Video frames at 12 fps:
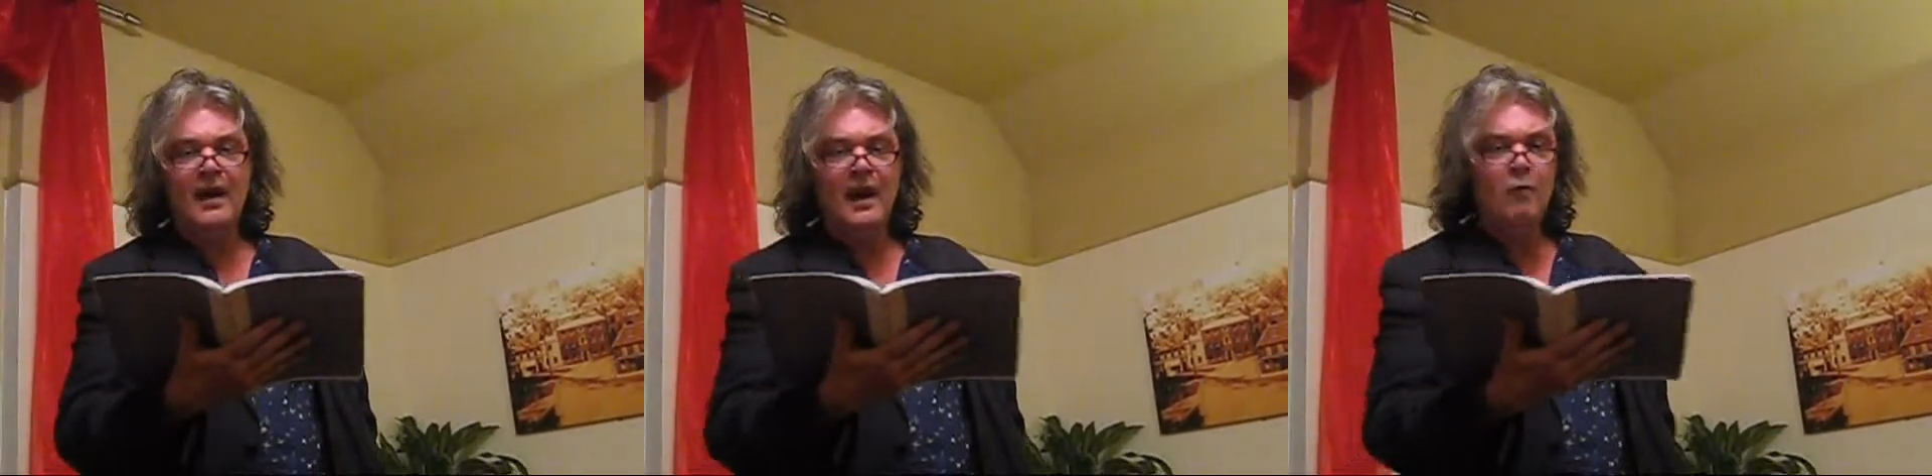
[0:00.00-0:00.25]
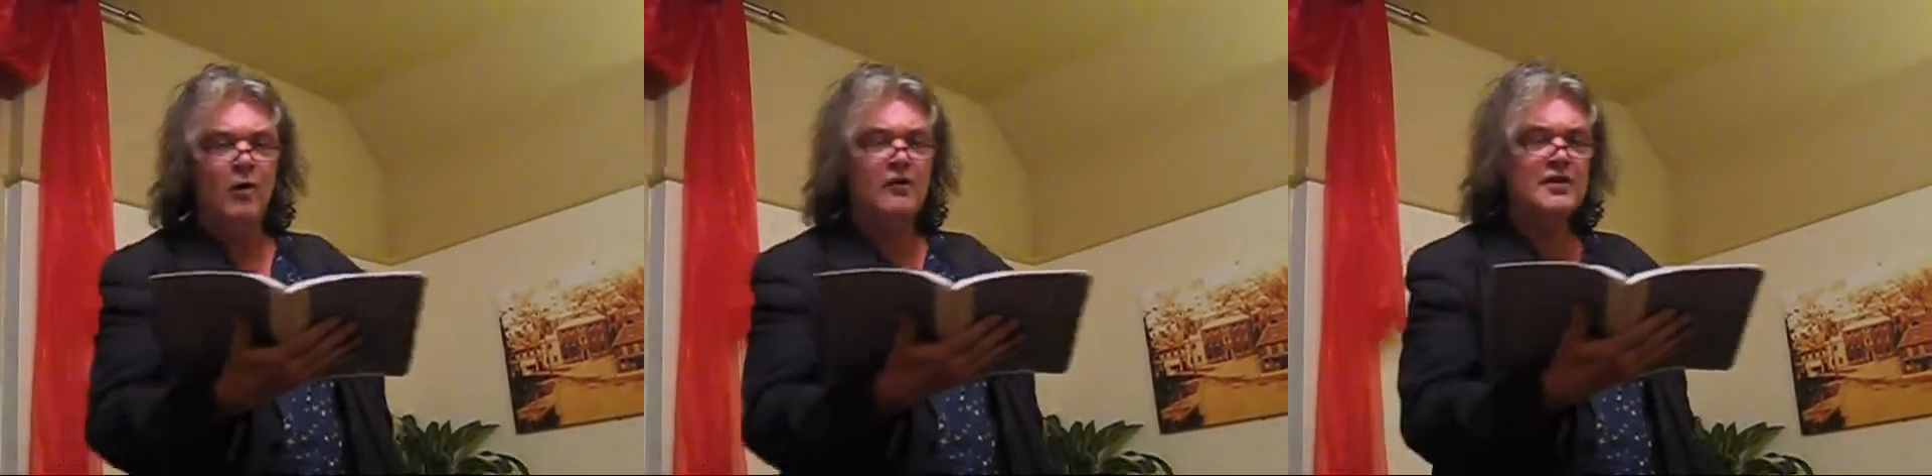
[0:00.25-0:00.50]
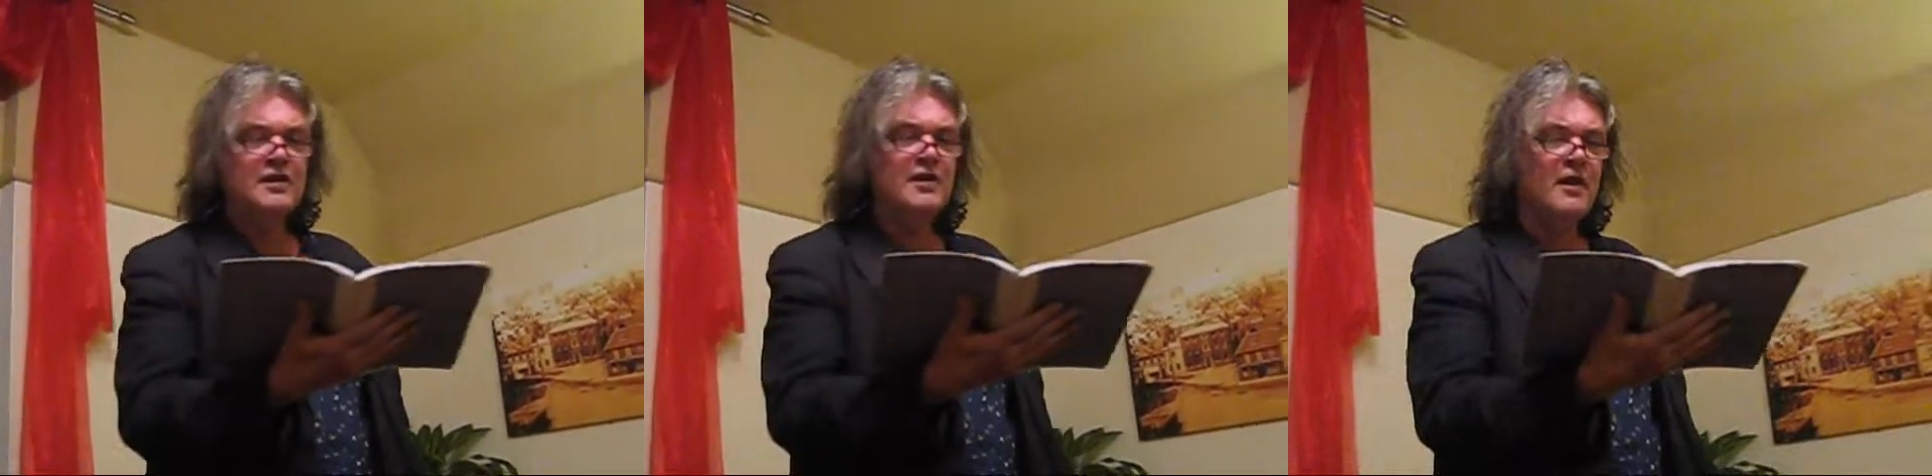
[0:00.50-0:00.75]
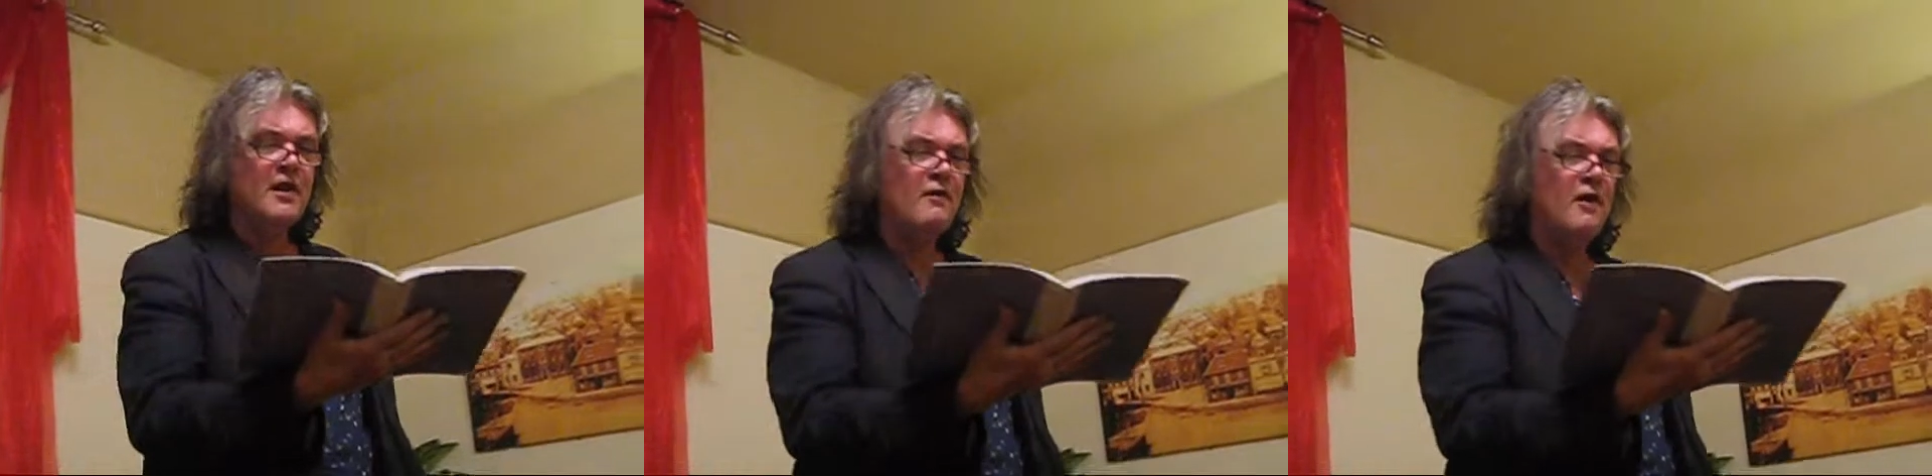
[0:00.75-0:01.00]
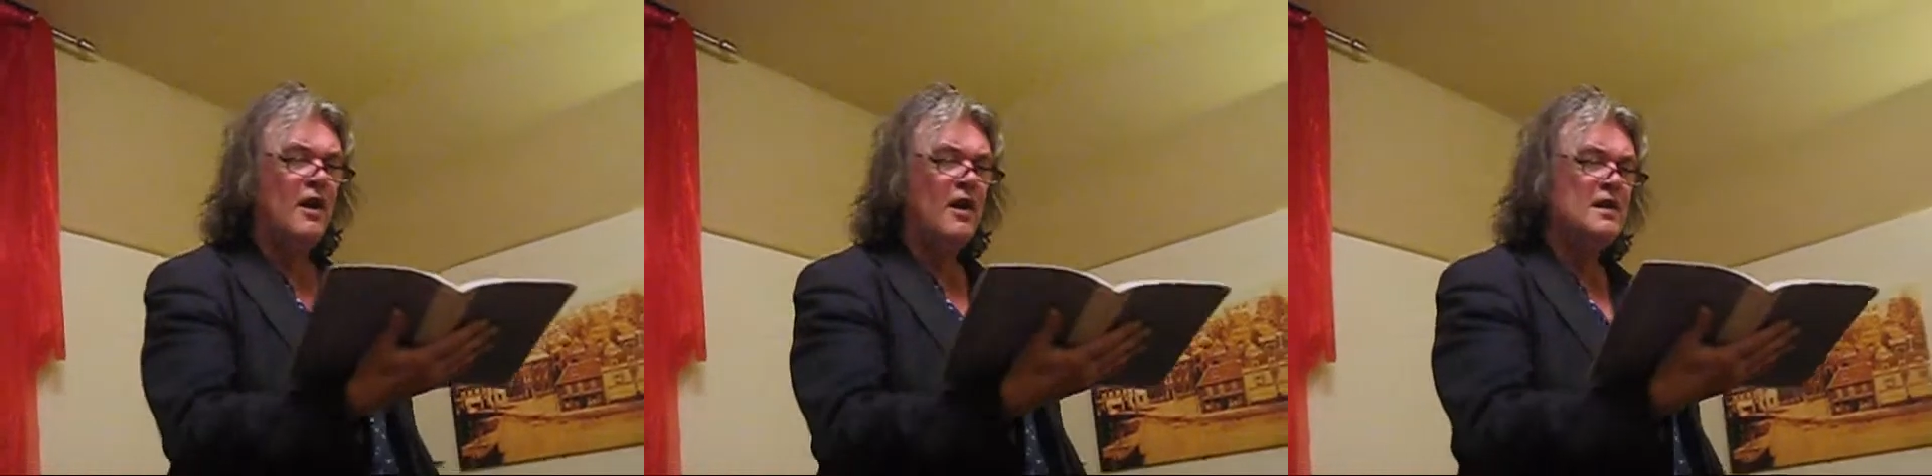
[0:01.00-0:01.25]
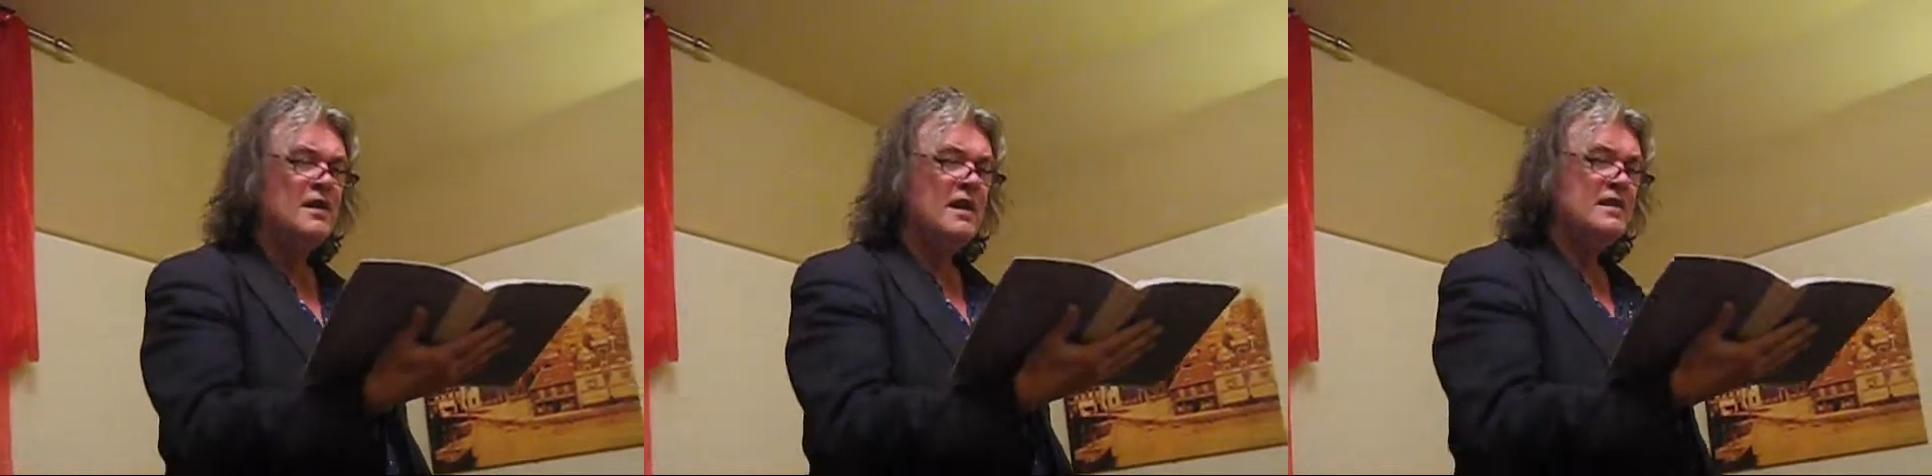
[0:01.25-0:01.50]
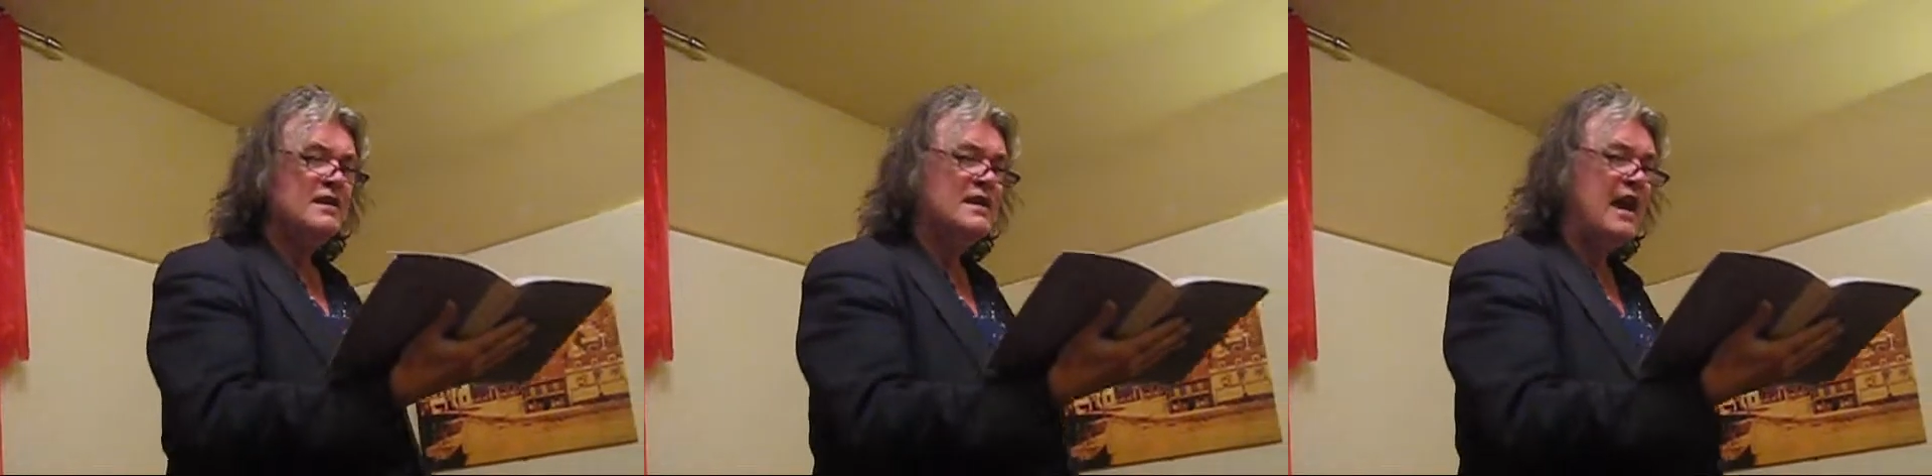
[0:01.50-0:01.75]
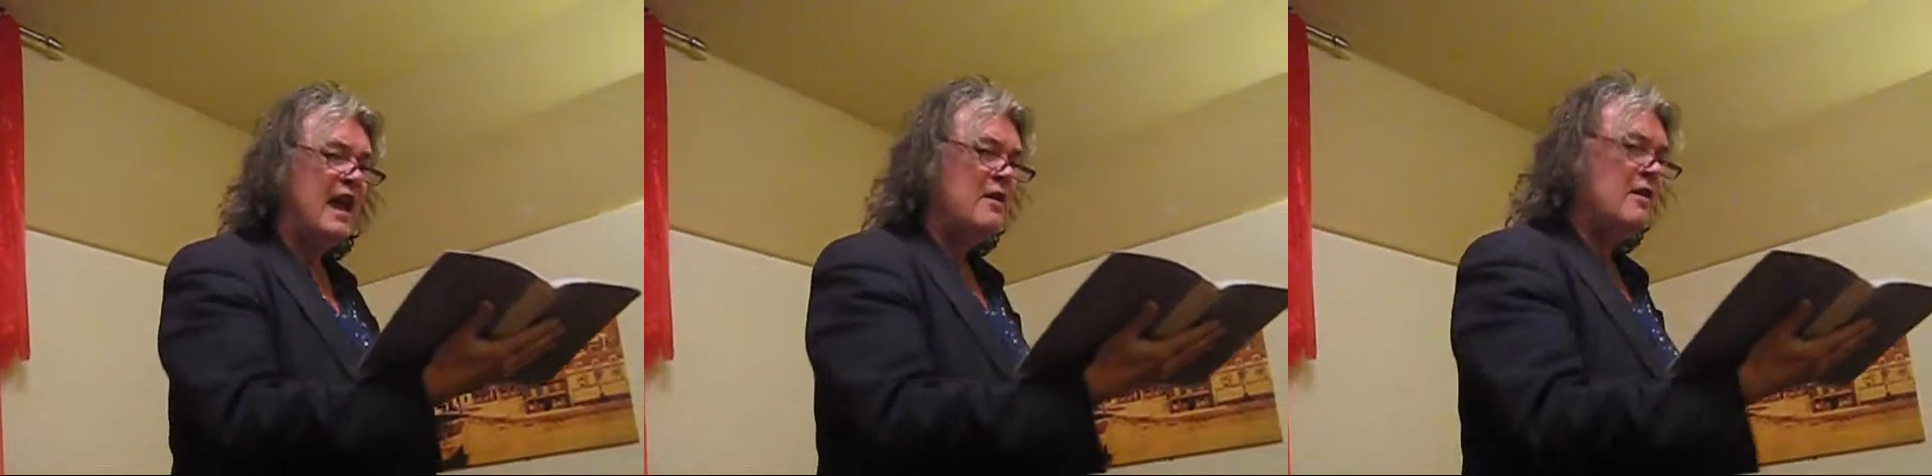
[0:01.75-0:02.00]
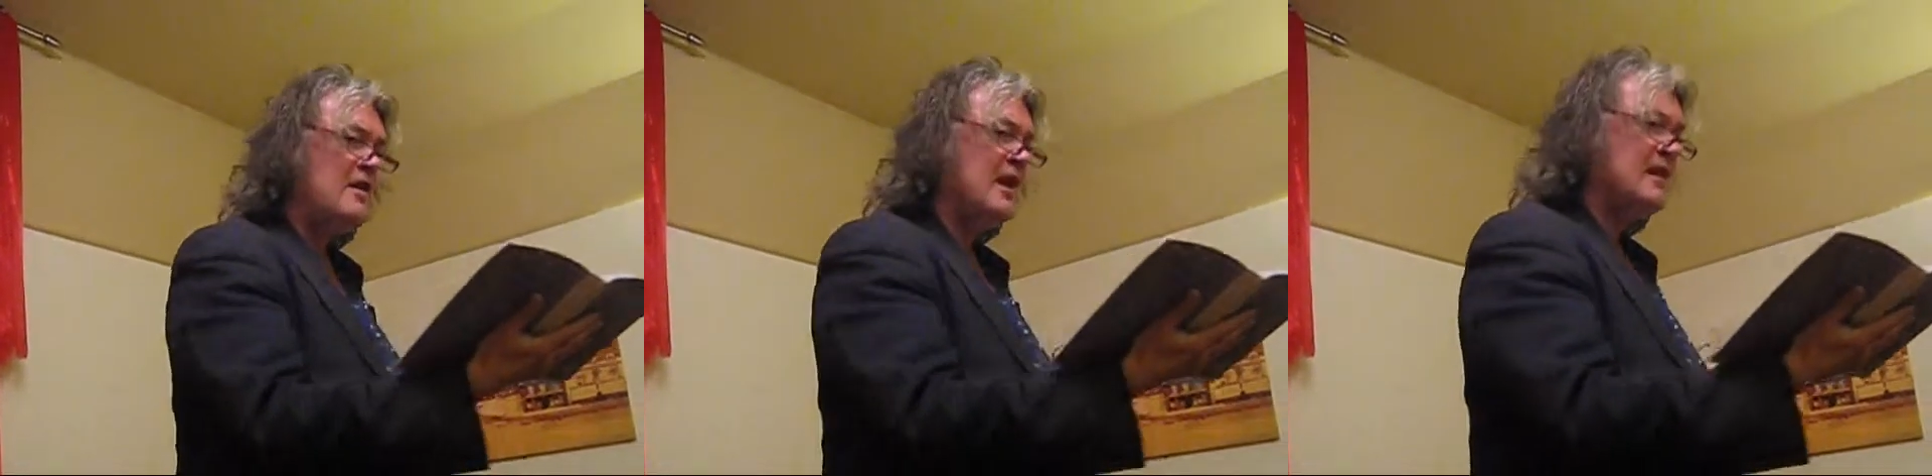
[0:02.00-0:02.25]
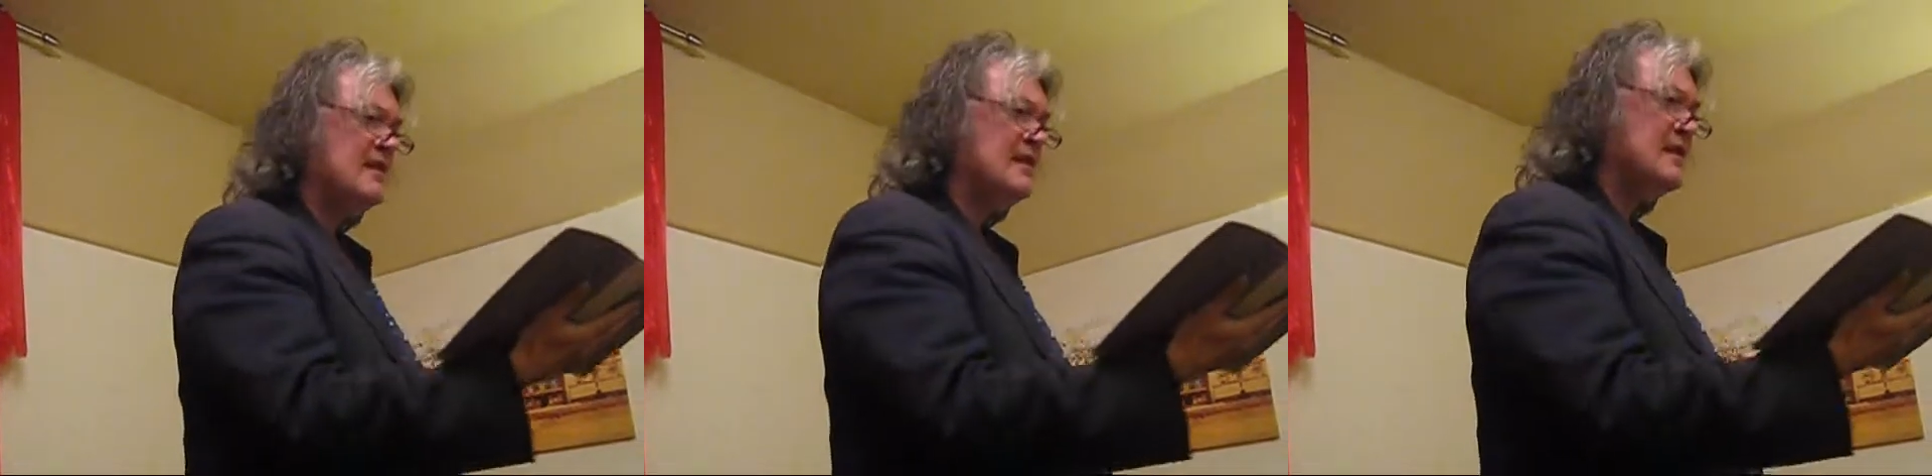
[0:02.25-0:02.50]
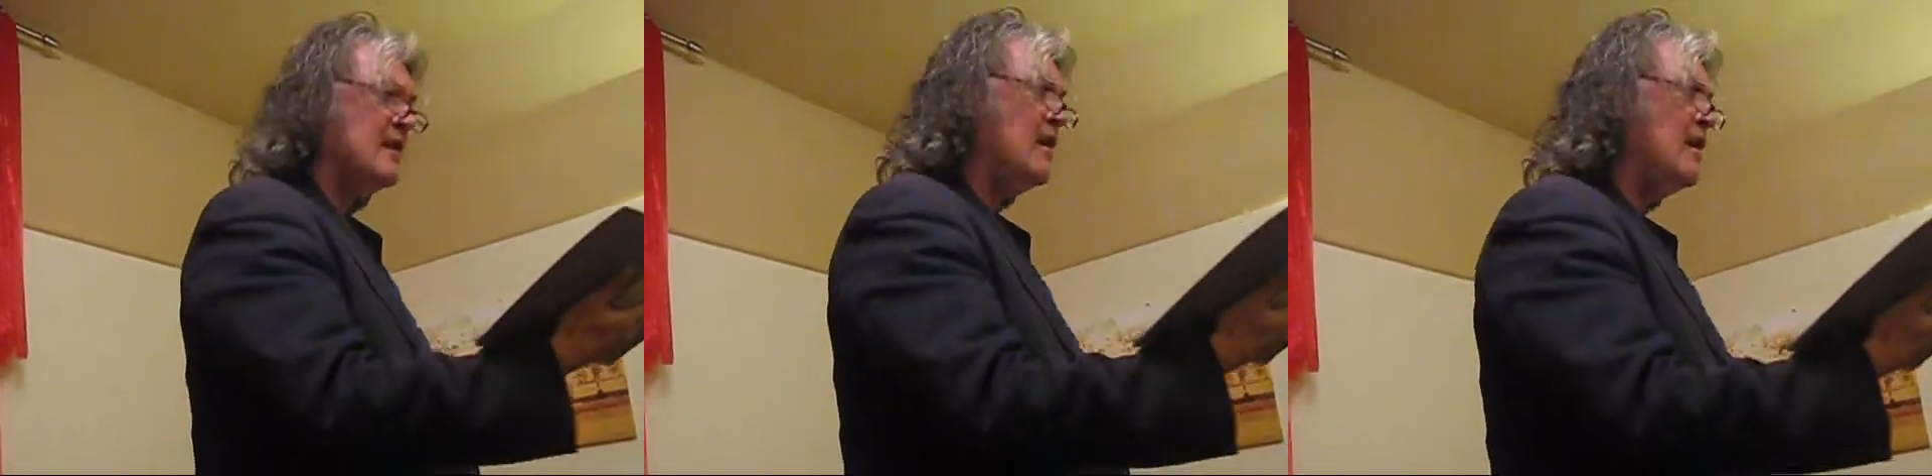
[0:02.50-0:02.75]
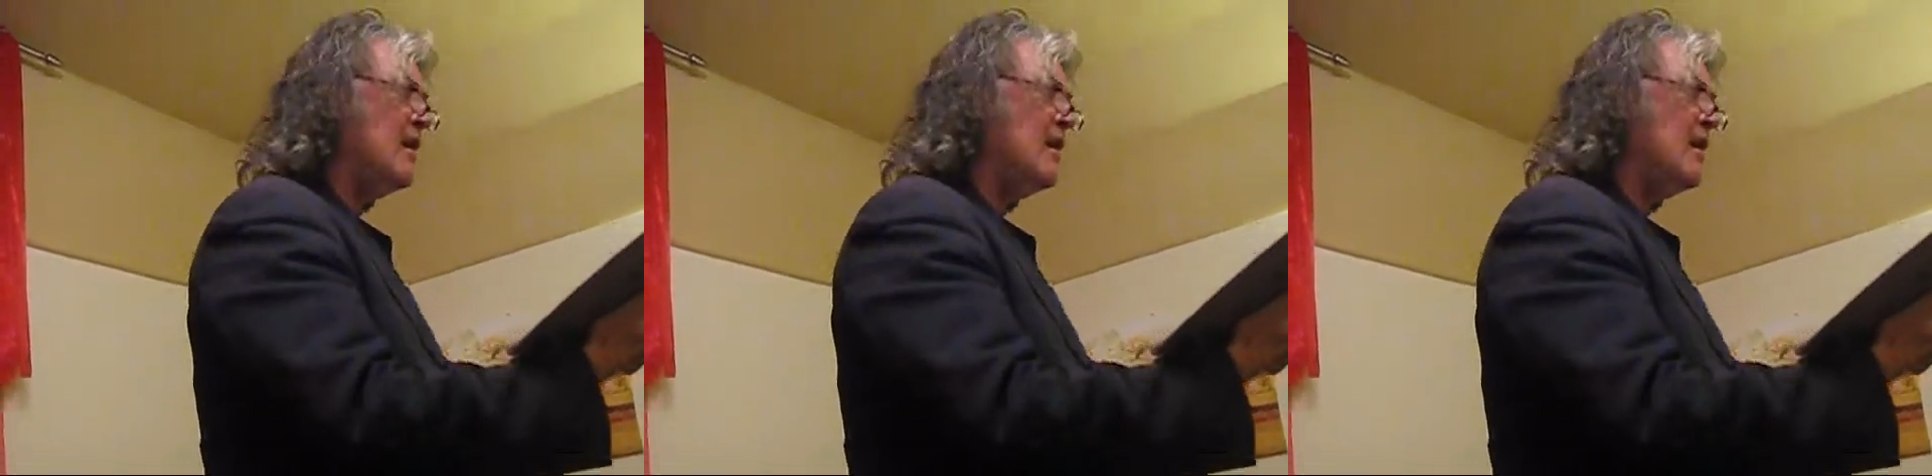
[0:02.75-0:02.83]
I want to turn around to tell you this,